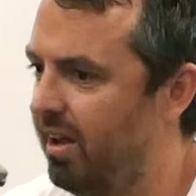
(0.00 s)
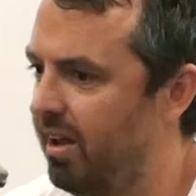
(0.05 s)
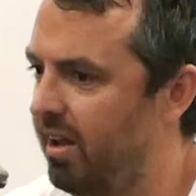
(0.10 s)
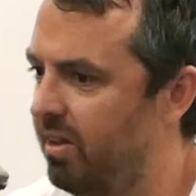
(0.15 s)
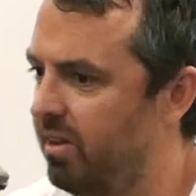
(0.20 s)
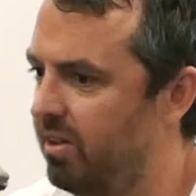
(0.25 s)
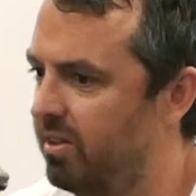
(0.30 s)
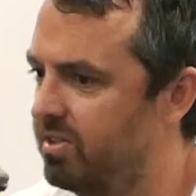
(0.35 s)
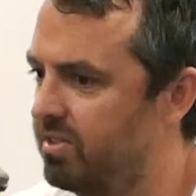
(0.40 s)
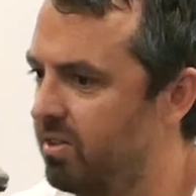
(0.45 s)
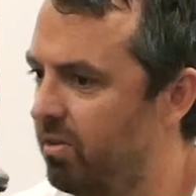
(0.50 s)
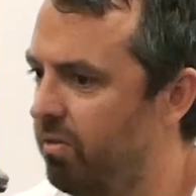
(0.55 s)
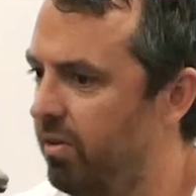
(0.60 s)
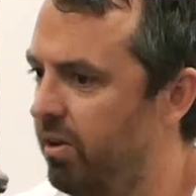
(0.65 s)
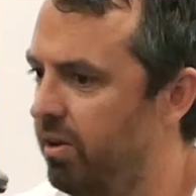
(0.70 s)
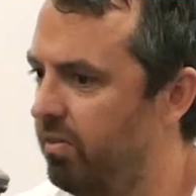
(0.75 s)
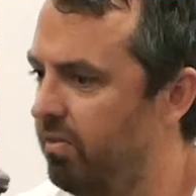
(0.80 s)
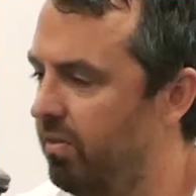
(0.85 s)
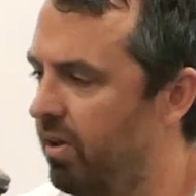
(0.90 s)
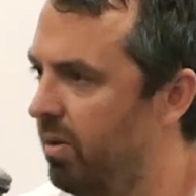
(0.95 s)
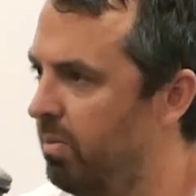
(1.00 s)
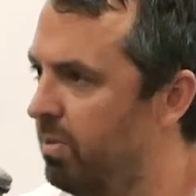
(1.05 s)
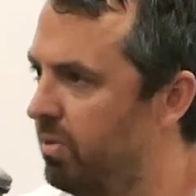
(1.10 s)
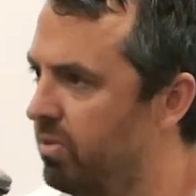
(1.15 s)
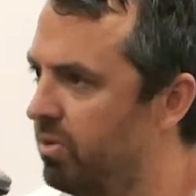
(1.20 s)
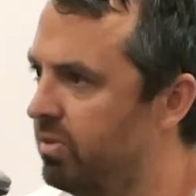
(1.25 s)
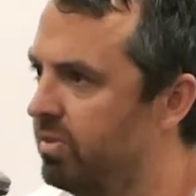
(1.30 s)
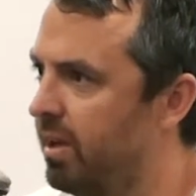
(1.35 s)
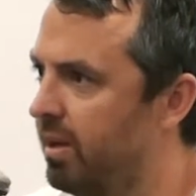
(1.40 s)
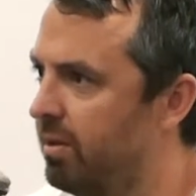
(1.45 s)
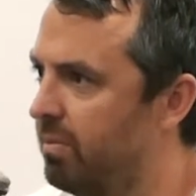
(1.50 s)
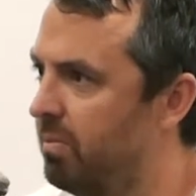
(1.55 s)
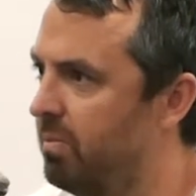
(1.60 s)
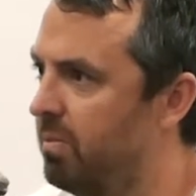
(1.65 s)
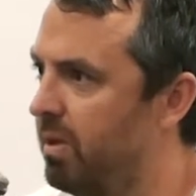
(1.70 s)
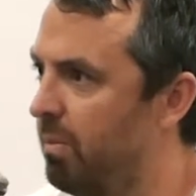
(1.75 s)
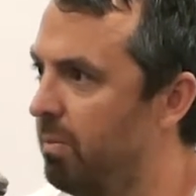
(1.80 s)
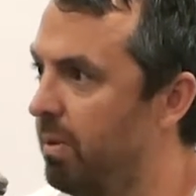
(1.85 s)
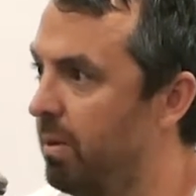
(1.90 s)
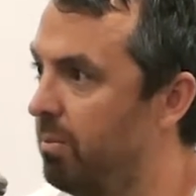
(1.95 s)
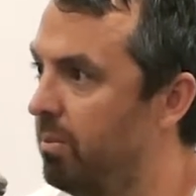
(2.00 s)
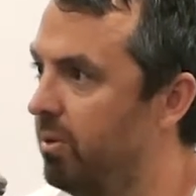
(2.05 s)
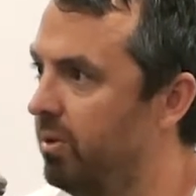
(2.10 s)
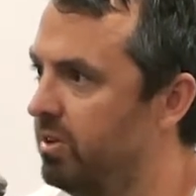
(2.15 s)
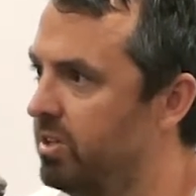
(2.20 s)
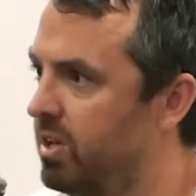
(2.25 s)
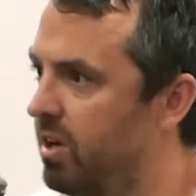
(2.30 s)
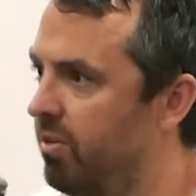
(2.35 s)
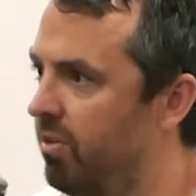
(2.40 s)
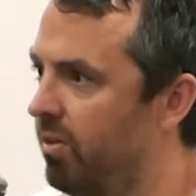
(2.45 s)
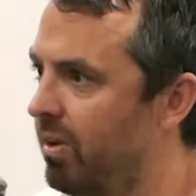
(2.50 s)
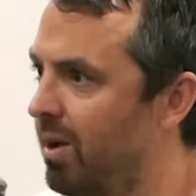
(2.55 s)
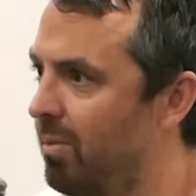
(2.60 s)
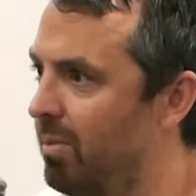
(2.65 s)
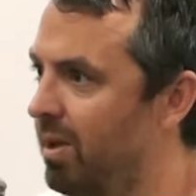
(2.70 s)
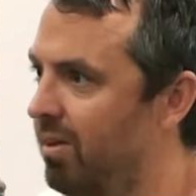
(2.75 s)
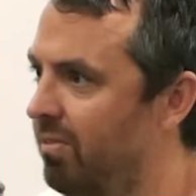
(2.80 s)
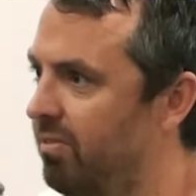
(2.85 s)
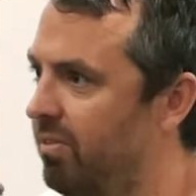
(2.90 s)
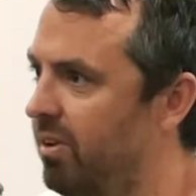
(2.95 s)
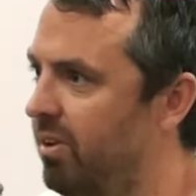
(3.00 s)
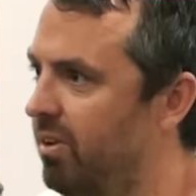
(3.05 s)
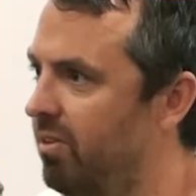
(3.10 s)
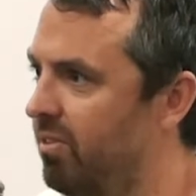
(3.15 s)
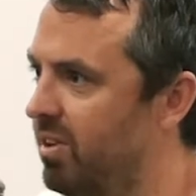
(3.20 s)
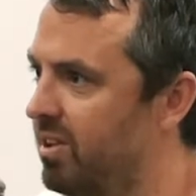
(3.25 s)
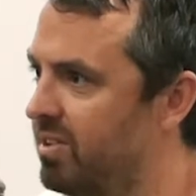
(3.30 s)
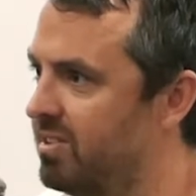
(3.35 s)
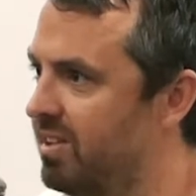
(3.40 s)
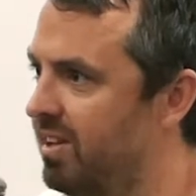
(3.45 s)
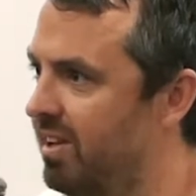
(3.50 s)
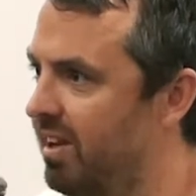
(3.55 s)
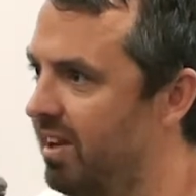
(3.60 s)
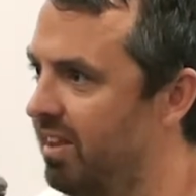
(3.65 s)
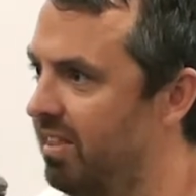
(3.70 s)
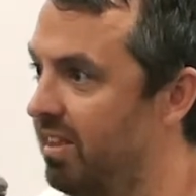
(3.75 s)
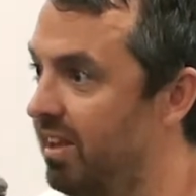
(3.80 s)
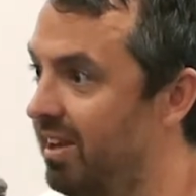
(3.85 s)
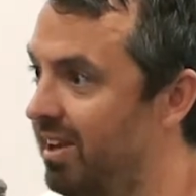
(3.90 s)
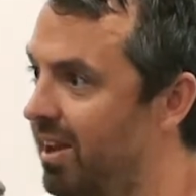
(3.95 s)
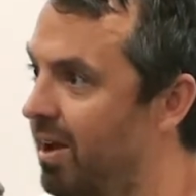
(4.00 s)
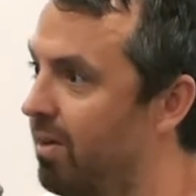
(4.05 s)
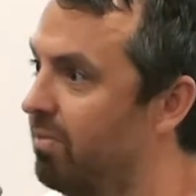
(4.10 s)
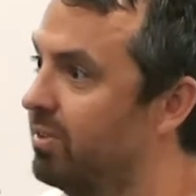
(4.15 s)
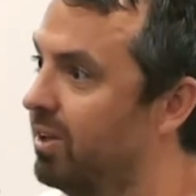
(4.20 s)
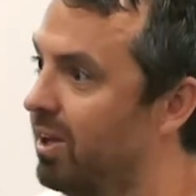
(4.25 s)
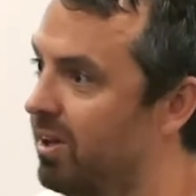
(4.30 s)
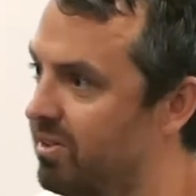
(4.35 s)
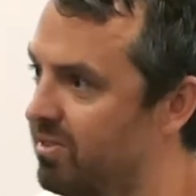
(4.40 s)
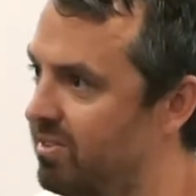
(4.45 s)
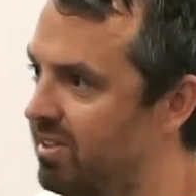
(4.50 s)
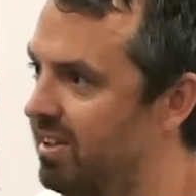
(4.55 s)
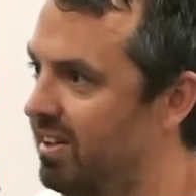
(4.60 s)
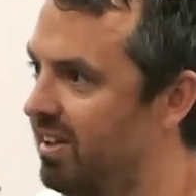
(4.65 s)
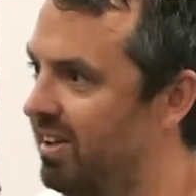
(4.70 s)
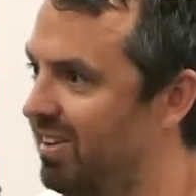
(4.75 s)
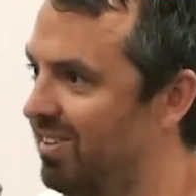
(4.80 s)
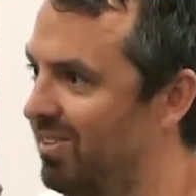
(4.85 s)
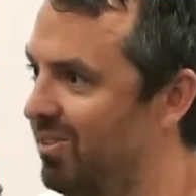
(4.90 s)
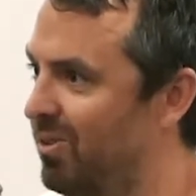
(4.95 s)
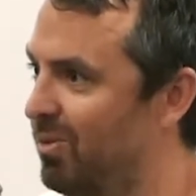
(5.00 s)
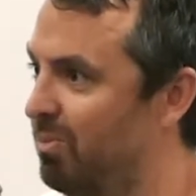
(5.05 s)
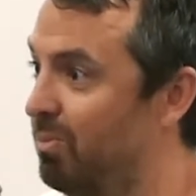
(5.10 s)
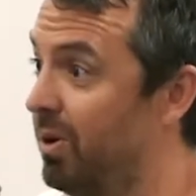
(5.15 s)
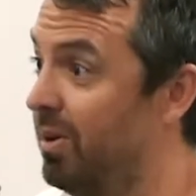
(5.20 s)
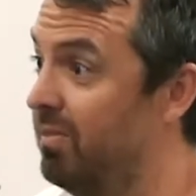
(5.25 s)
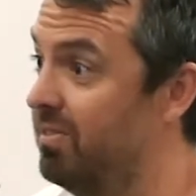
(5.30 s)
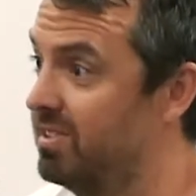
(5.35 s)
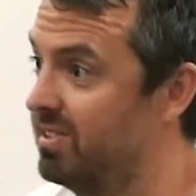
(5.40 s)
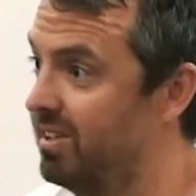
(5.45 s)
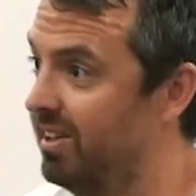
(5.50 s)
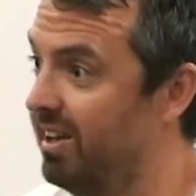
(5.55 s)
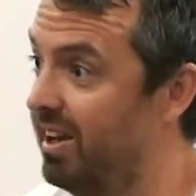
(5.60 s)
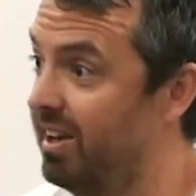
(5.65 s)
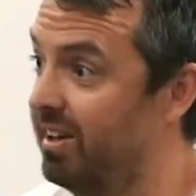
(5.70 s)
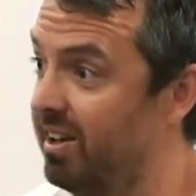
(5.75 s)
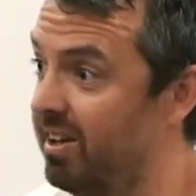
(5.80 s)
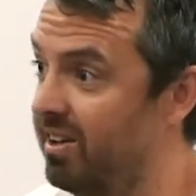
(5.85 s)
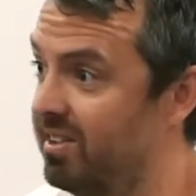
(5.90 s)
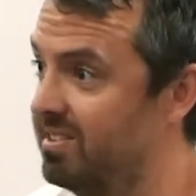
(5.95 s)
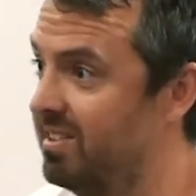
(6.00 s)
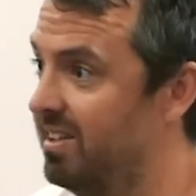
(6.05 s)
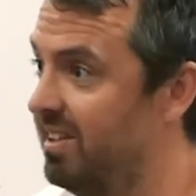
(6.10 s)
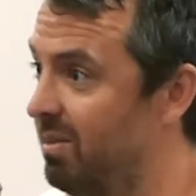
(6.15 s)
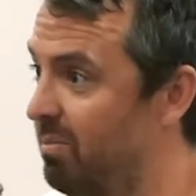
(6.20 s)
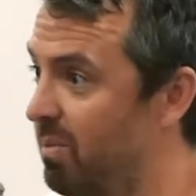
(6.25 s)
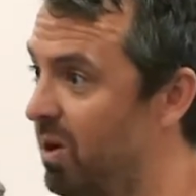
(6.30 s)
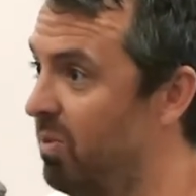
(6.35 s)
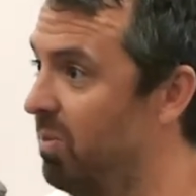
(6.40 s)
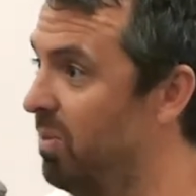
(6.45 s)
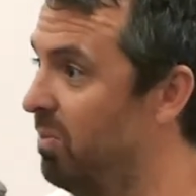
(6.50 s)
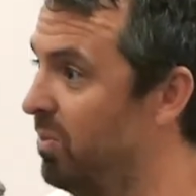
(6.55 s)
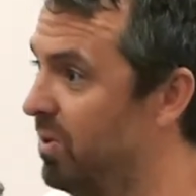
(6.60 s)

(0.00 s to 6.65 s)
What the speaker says: A lot of software developers or tech people in general come out of university and think you have to go to Sydney, or previously you had to go to Sydney, Melbourne,